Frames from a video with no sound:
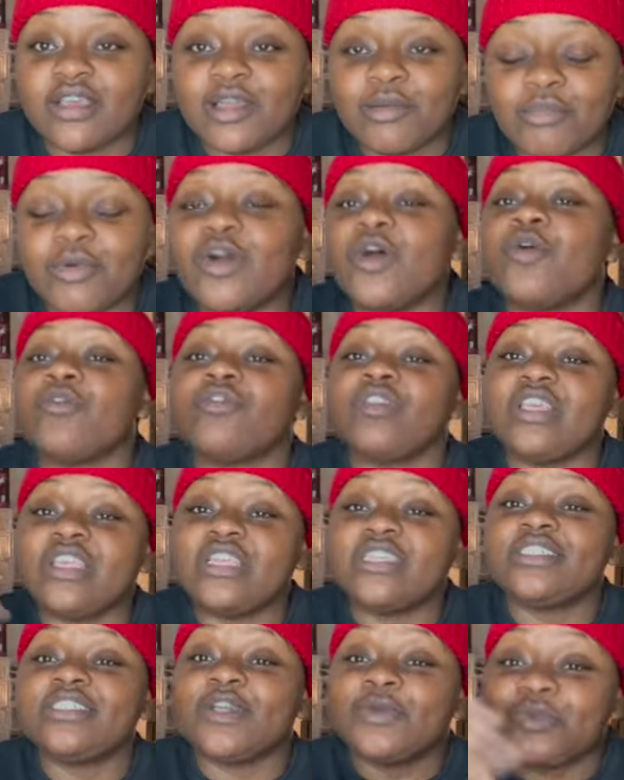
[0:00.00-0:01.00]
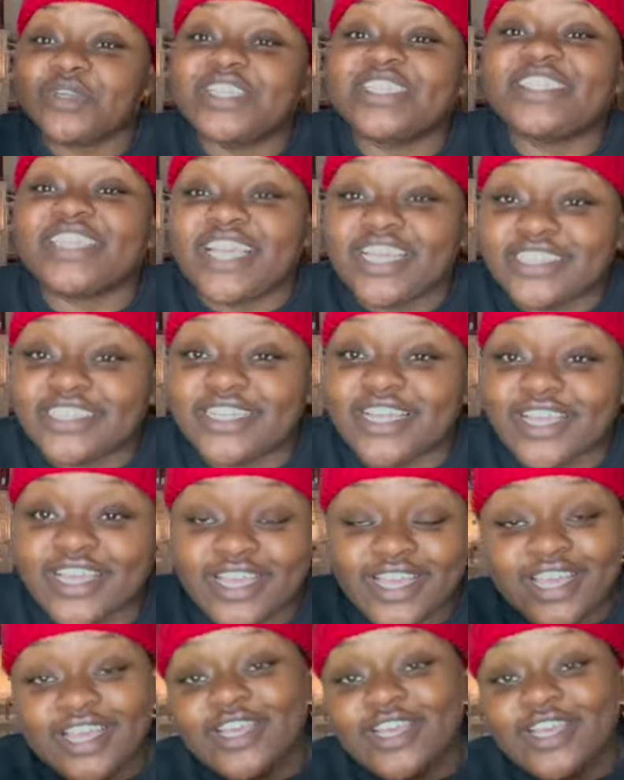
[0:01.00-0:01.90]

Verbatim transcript: But hopefully this year we could change that.